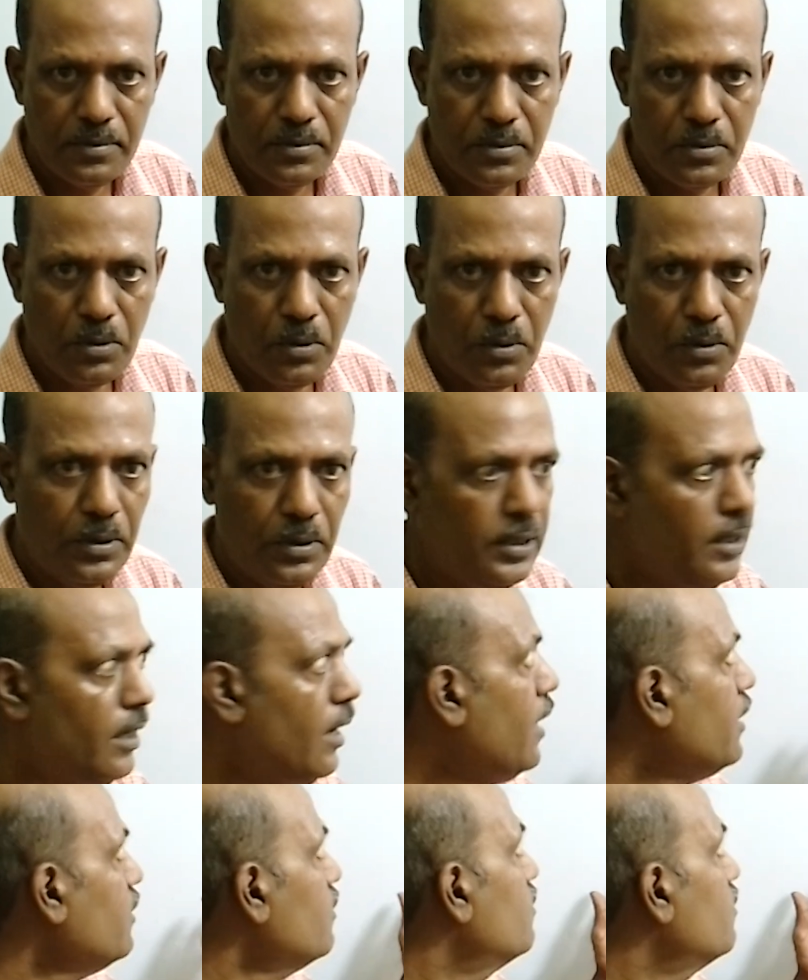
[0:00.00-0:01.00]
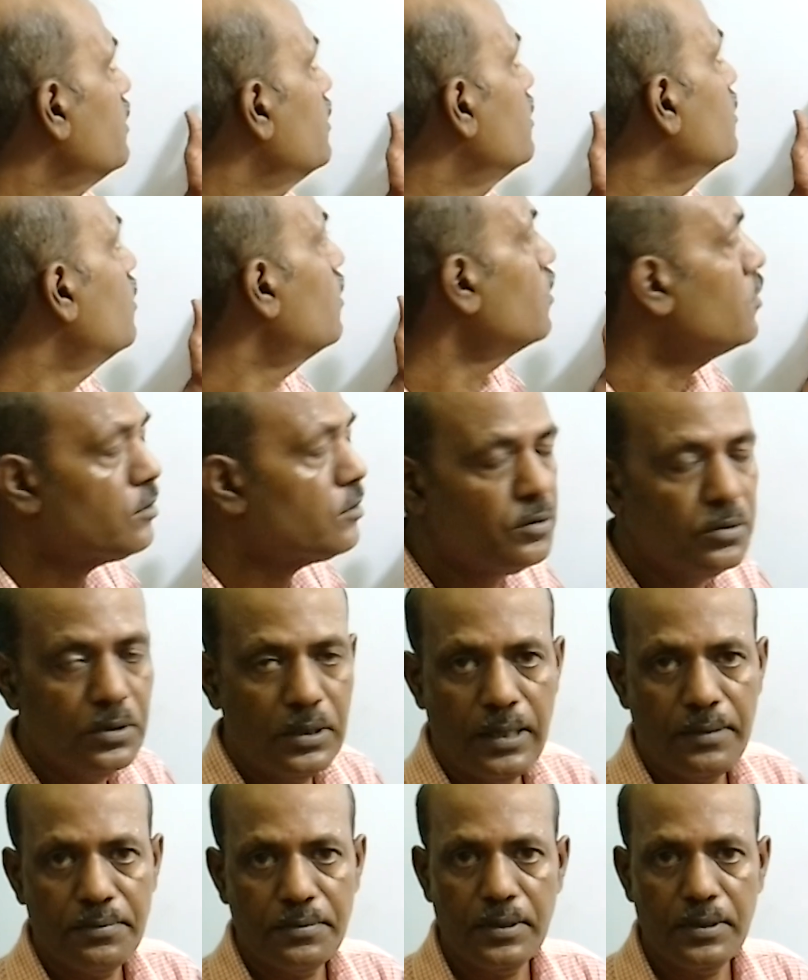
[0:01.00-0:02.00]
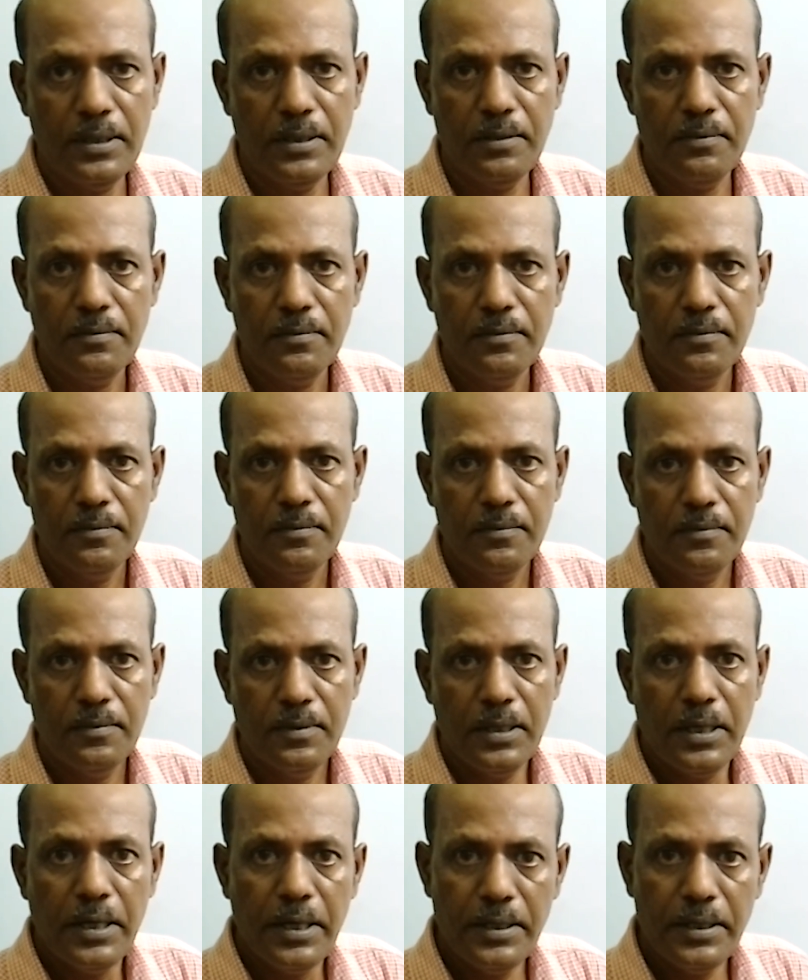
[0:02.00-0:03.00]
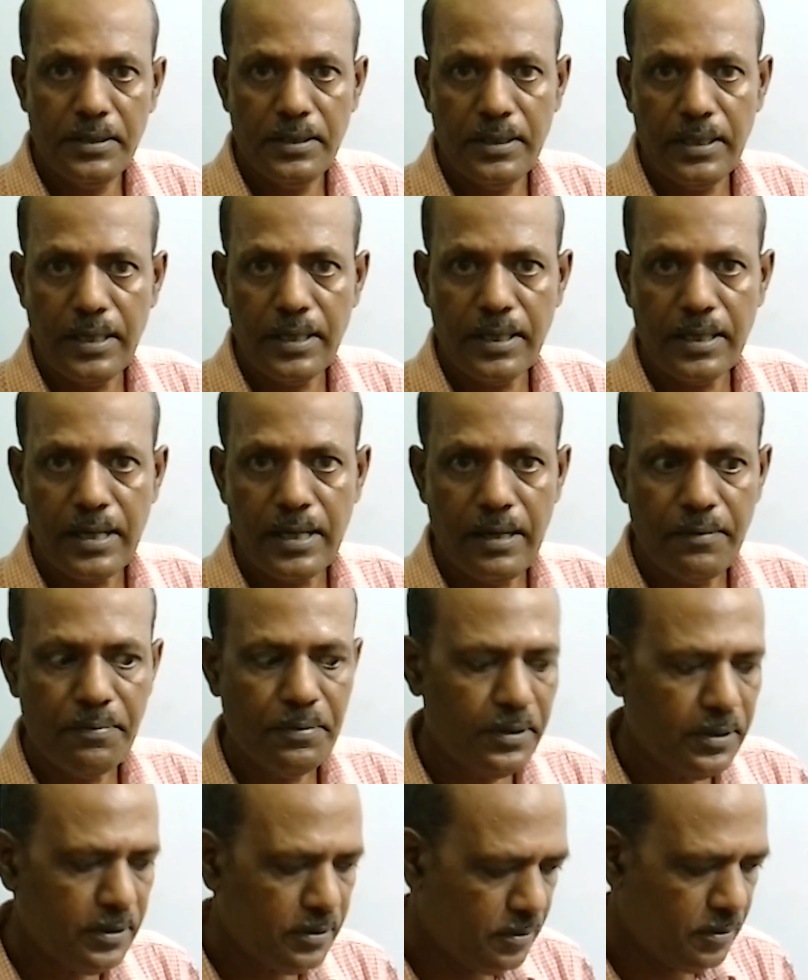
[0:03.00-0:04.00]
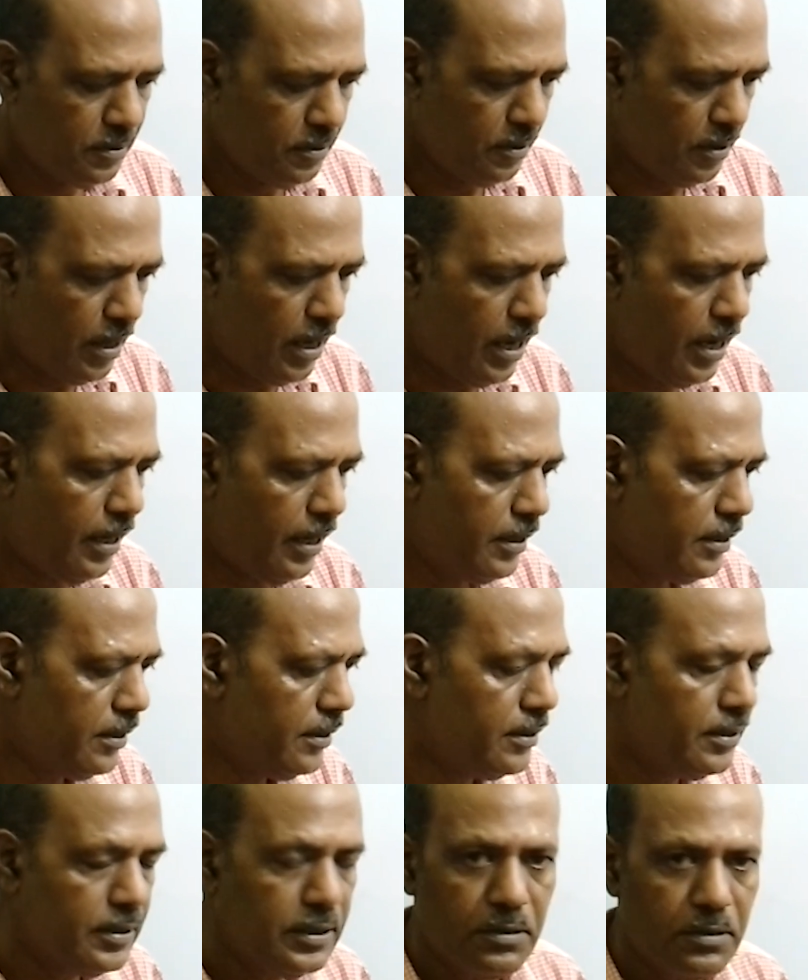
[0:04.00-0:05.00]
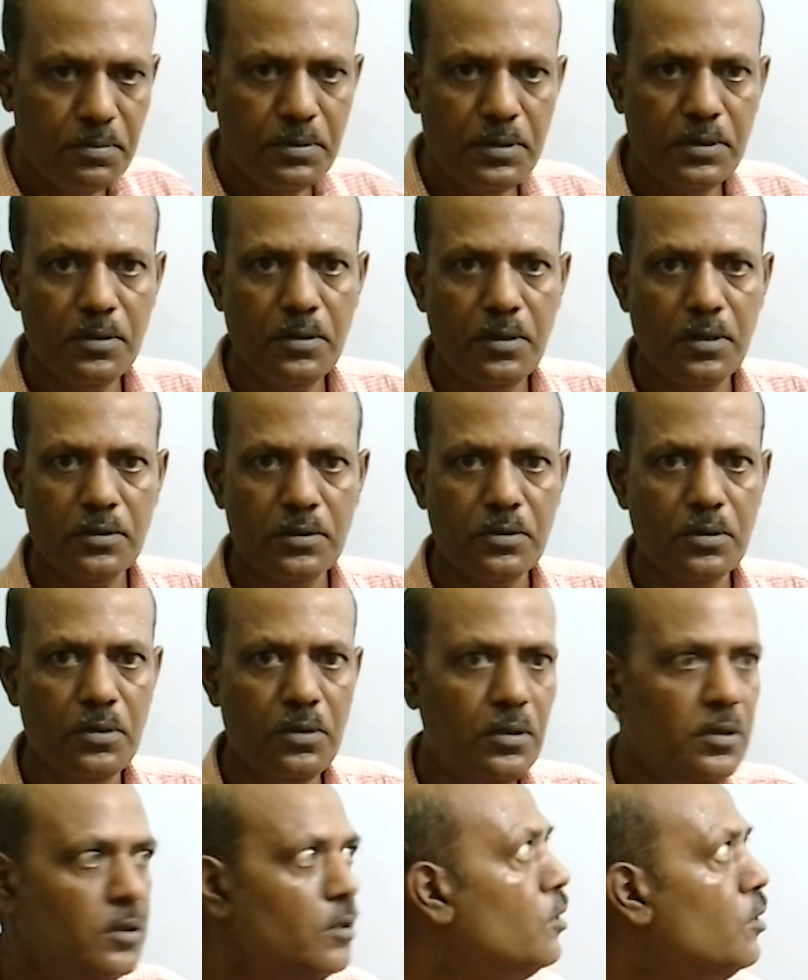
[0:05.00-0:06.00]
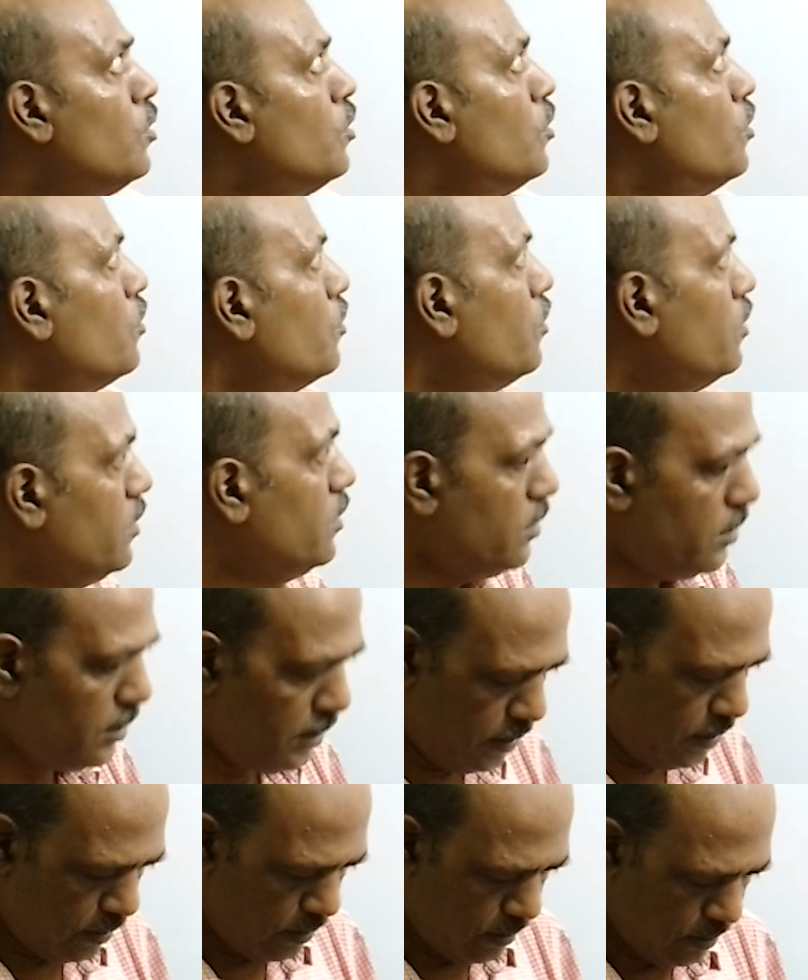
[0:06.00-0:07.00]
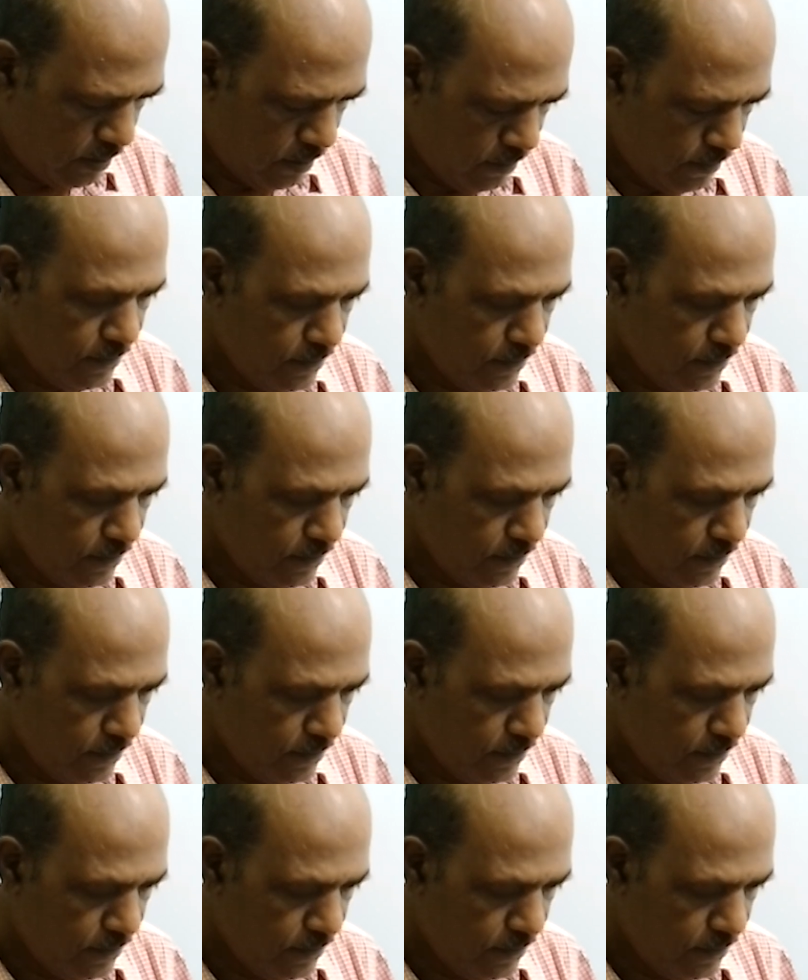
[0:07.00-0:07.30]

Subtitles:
So in last video also we have seen engineering graphics, and in this video also we will see